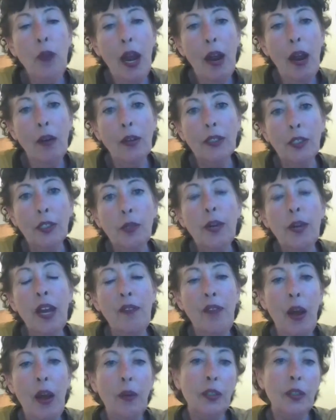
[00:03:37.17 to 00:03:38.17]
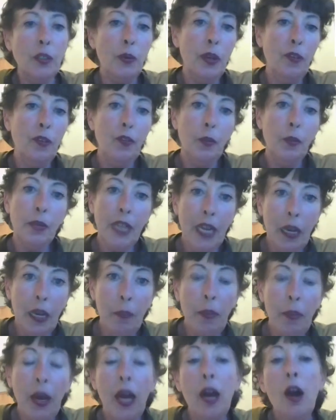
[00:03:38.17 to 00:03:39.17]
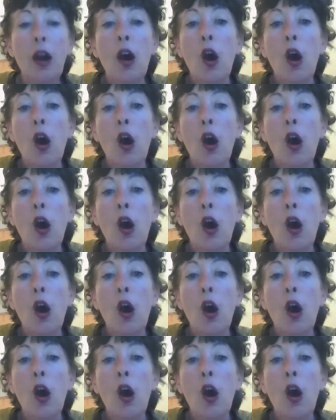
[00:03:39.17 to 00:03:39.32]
hours, two and a half hours away from Tampa.